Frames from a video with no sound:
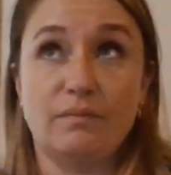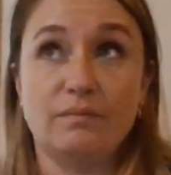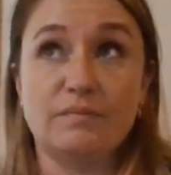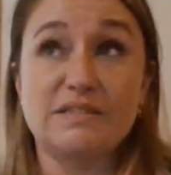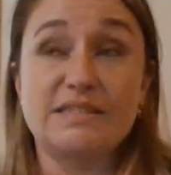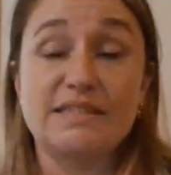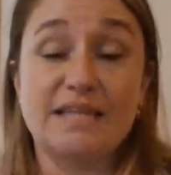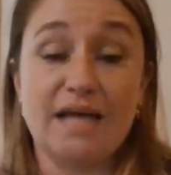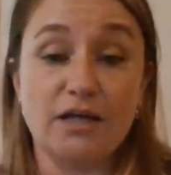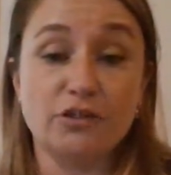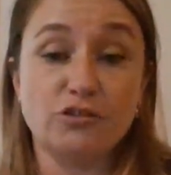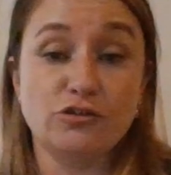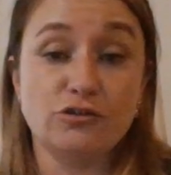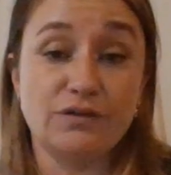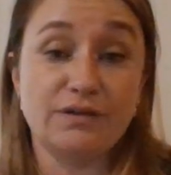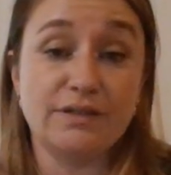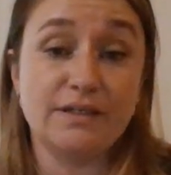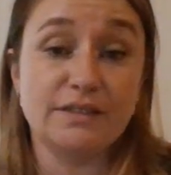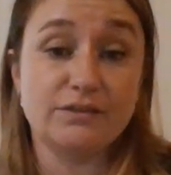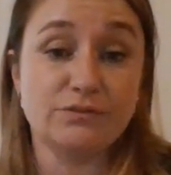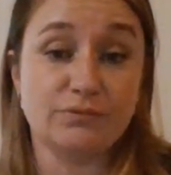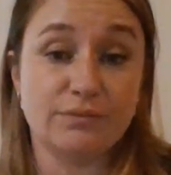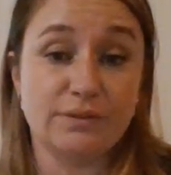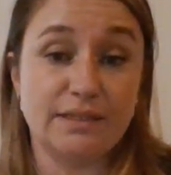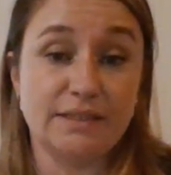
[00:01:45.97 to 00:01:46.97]
scheduling
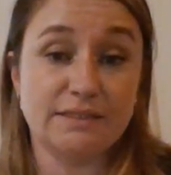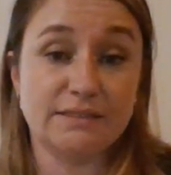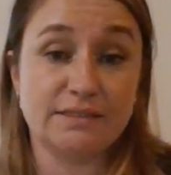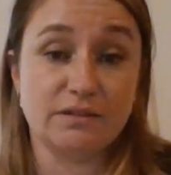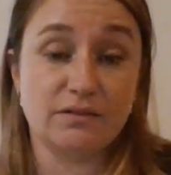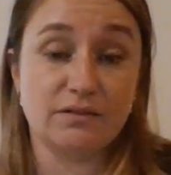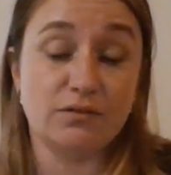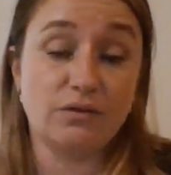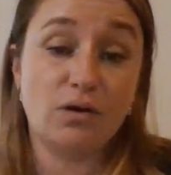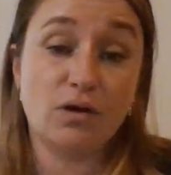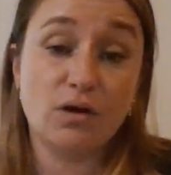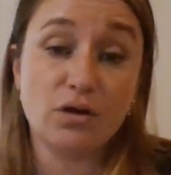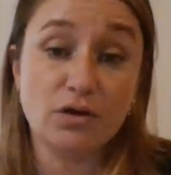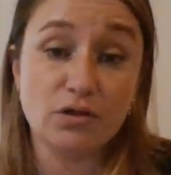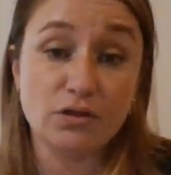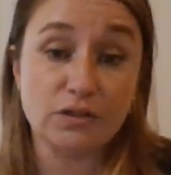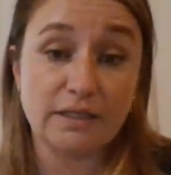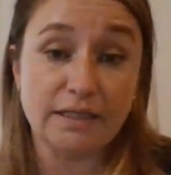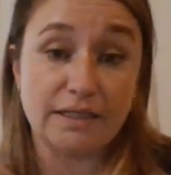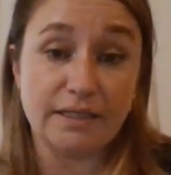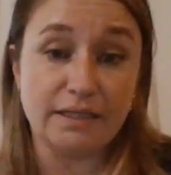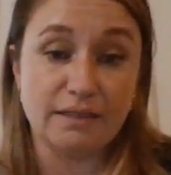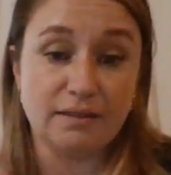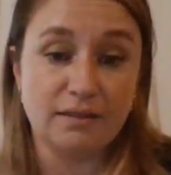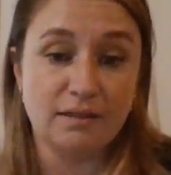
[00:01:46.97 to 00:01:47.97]
these readings a little
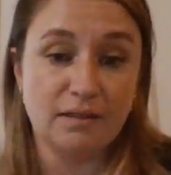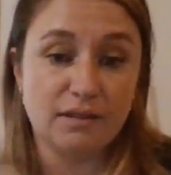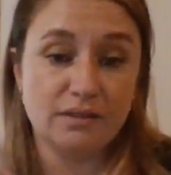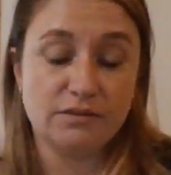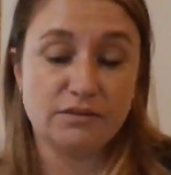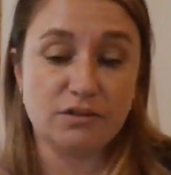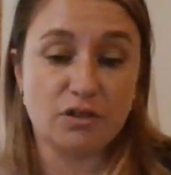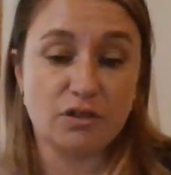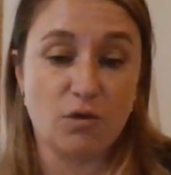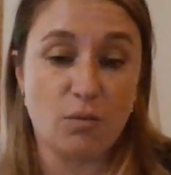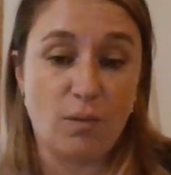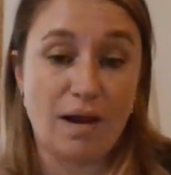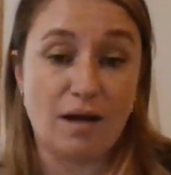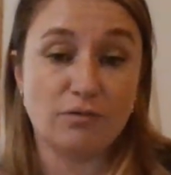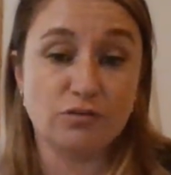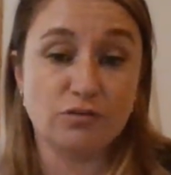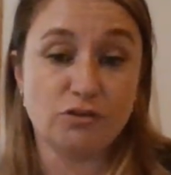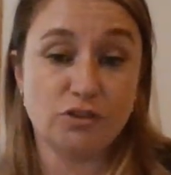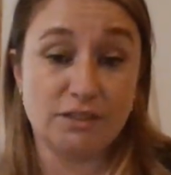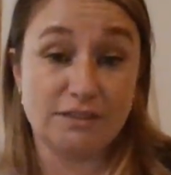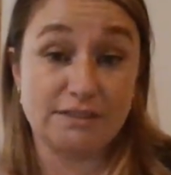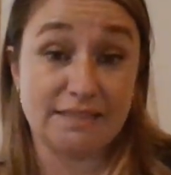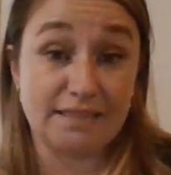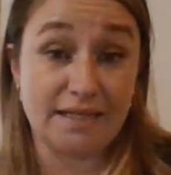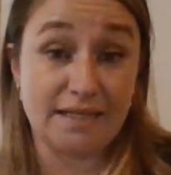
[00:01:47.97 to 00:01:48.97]
early to go out
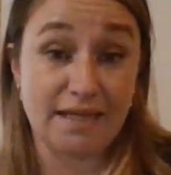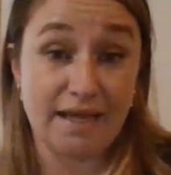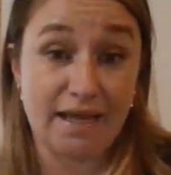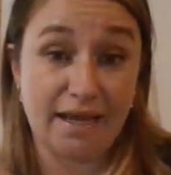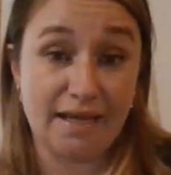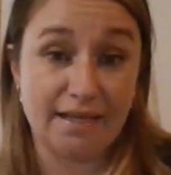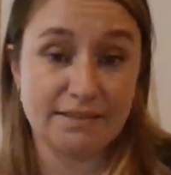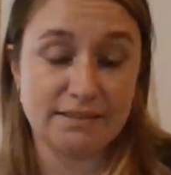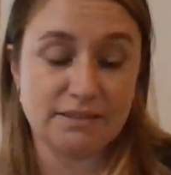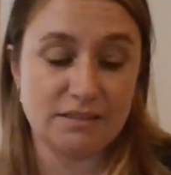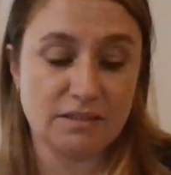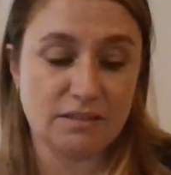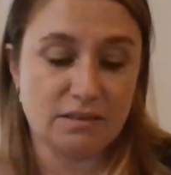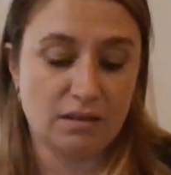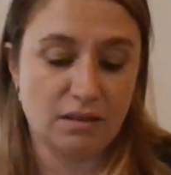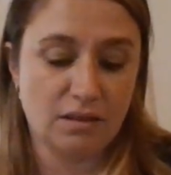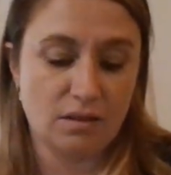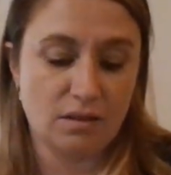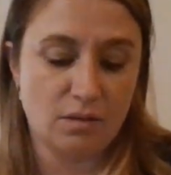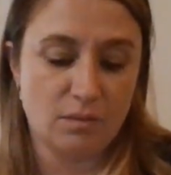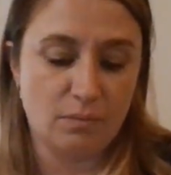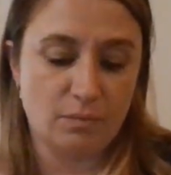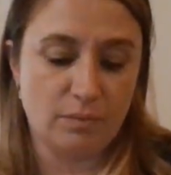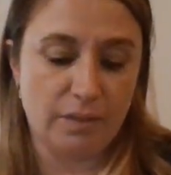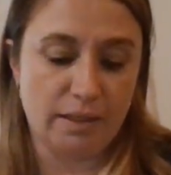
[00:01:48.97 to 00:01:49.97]
just in case,
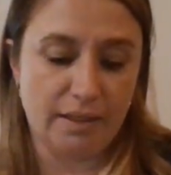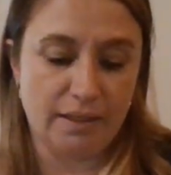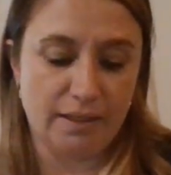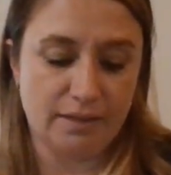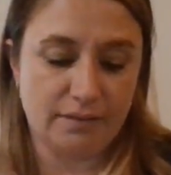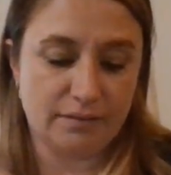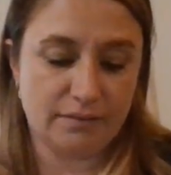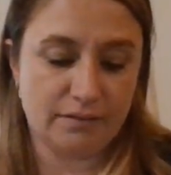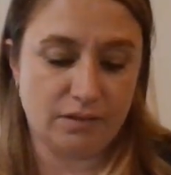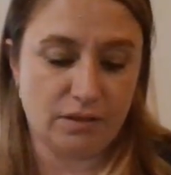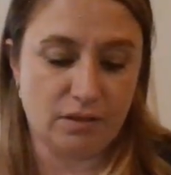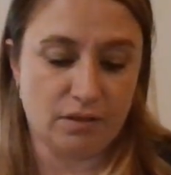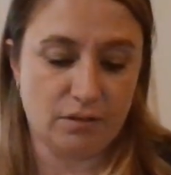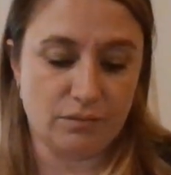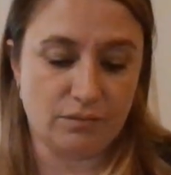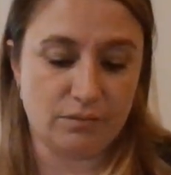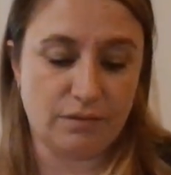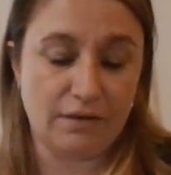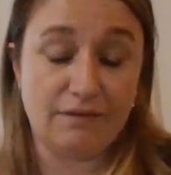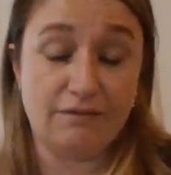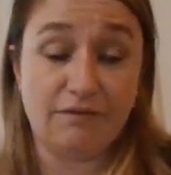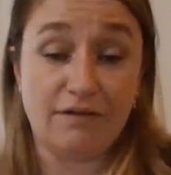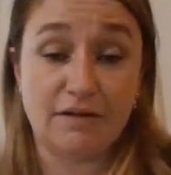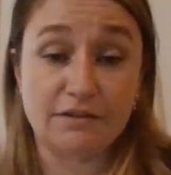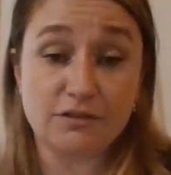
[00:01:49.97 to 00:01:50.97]
but you know,
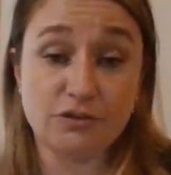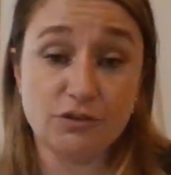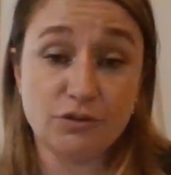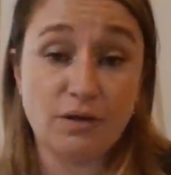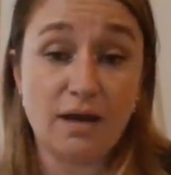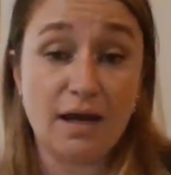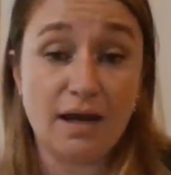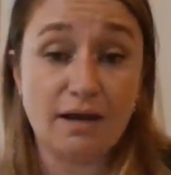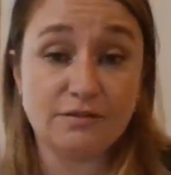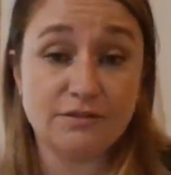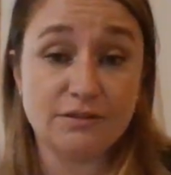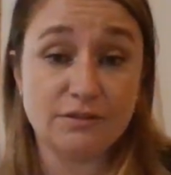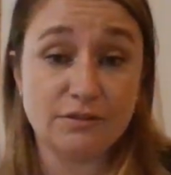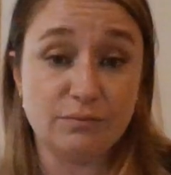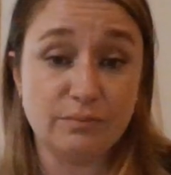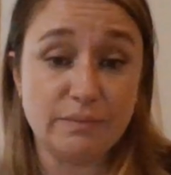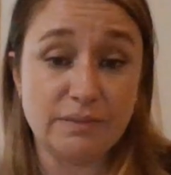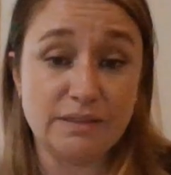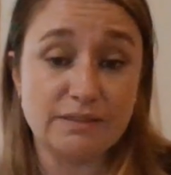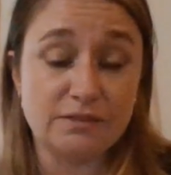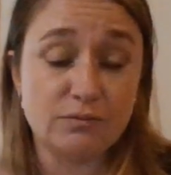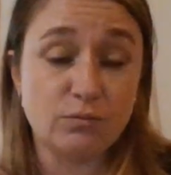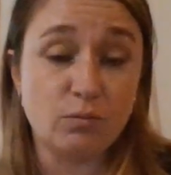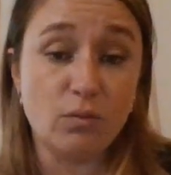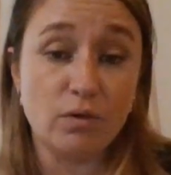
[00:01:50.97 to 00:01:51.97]
if I do have to
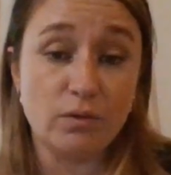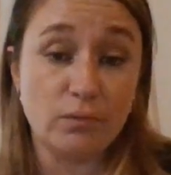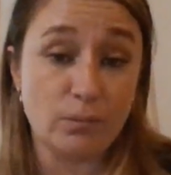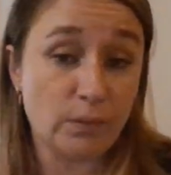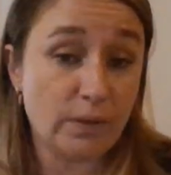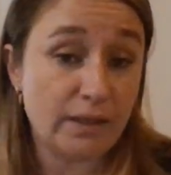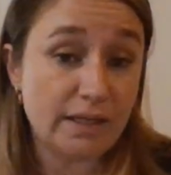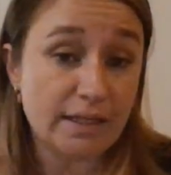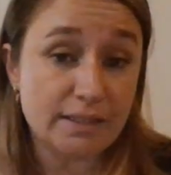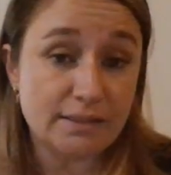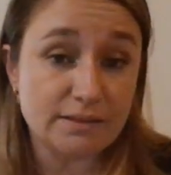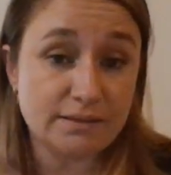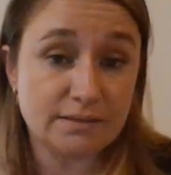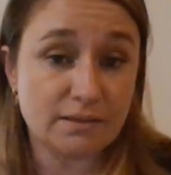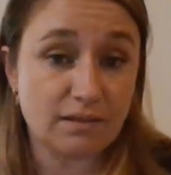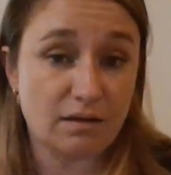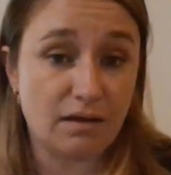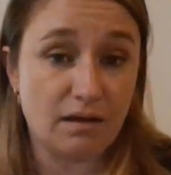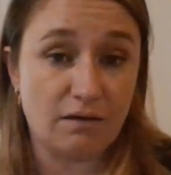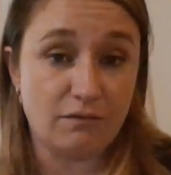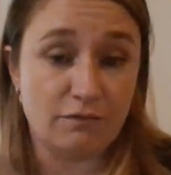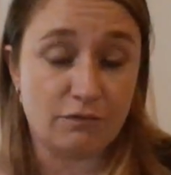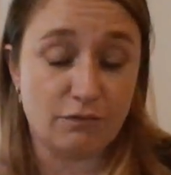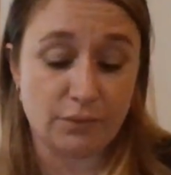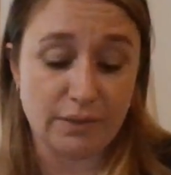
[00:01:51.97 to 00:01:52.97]
miss 1 week's
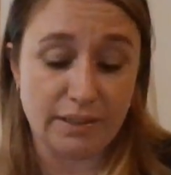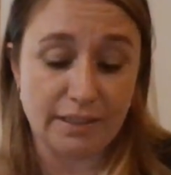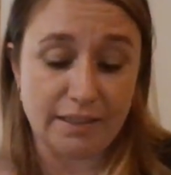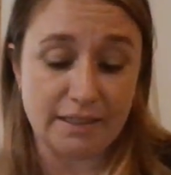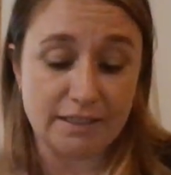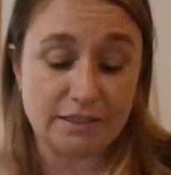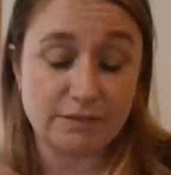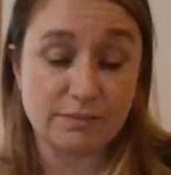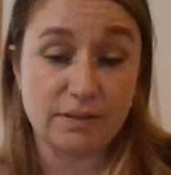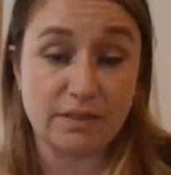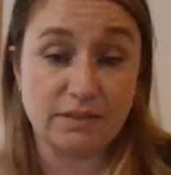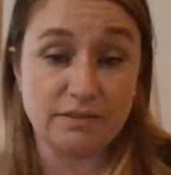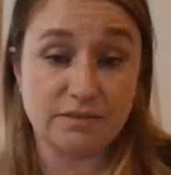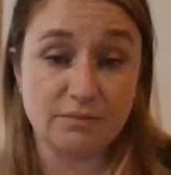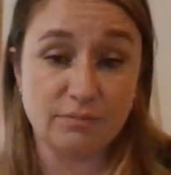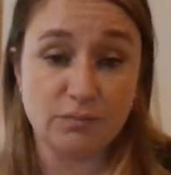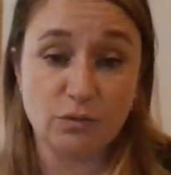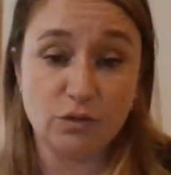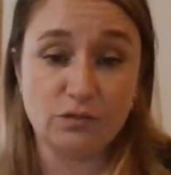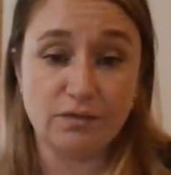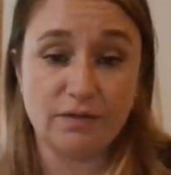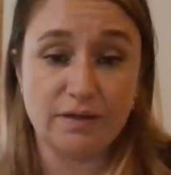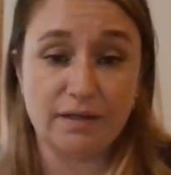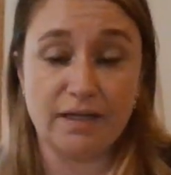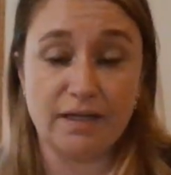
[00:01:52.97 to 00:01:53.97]
of readings because of
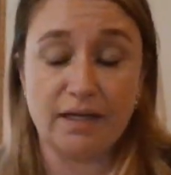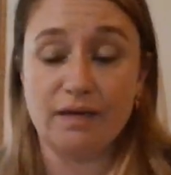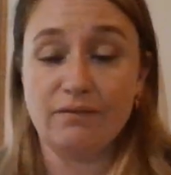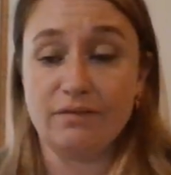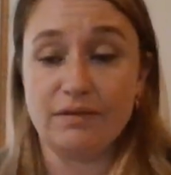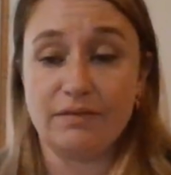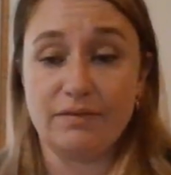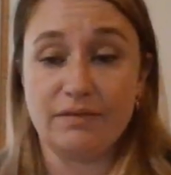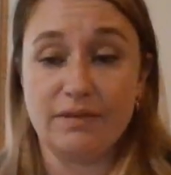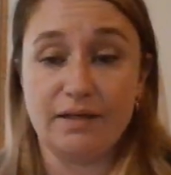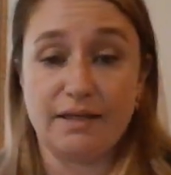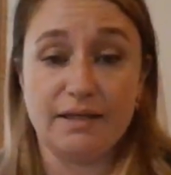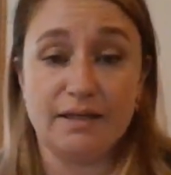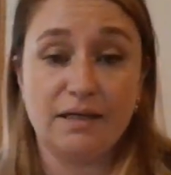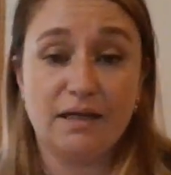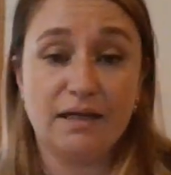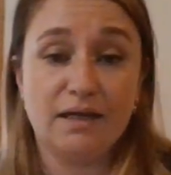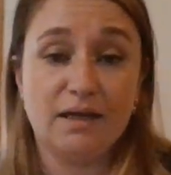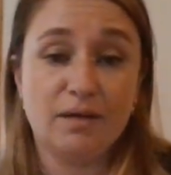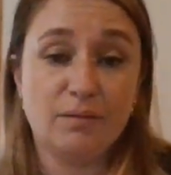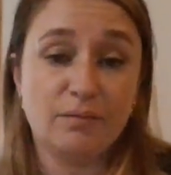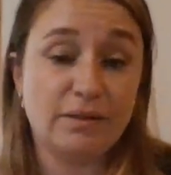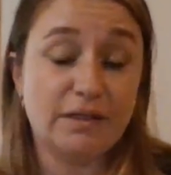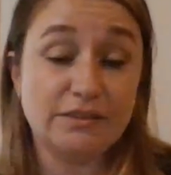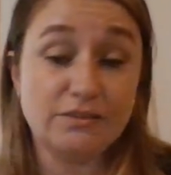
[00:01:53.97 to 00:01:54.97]
moving and everything,
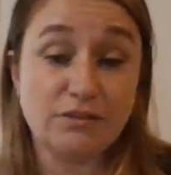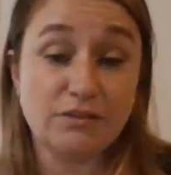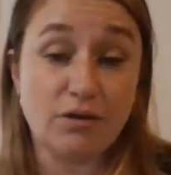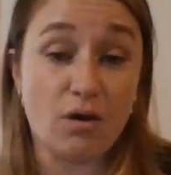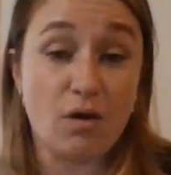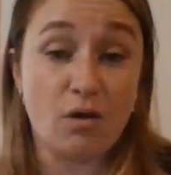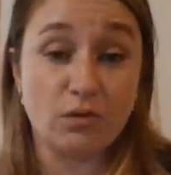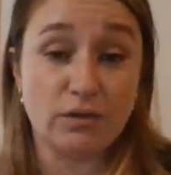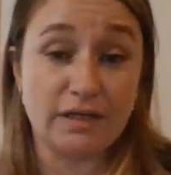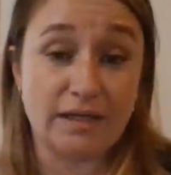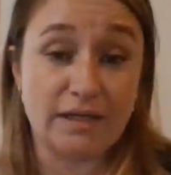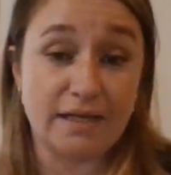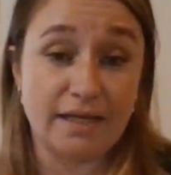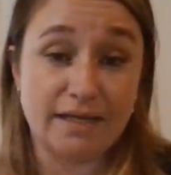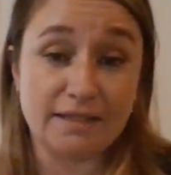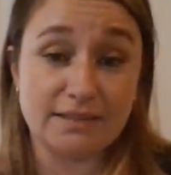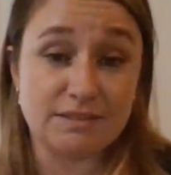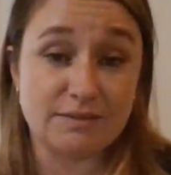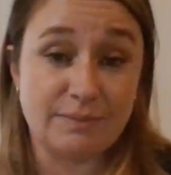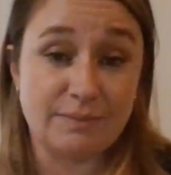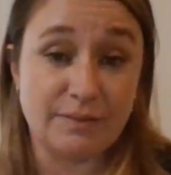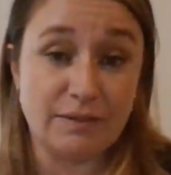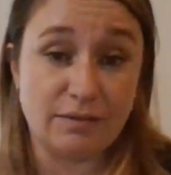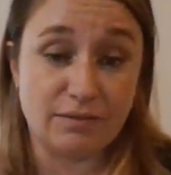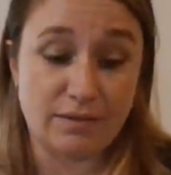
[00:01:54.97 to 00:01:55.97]
please don't hold it
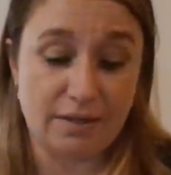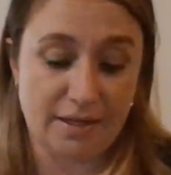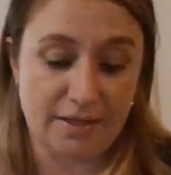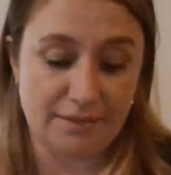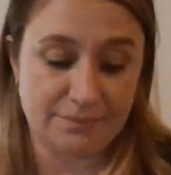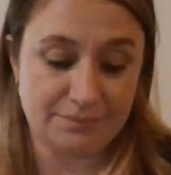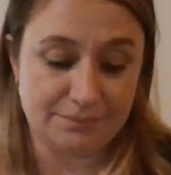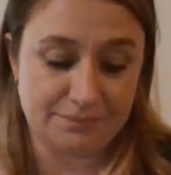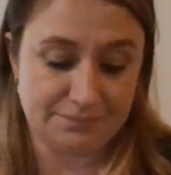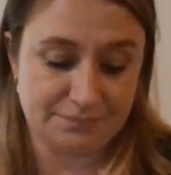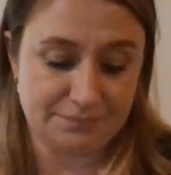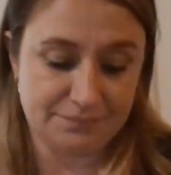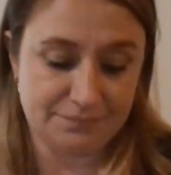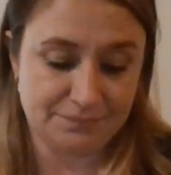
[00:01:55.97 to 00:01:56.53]
against me, okay?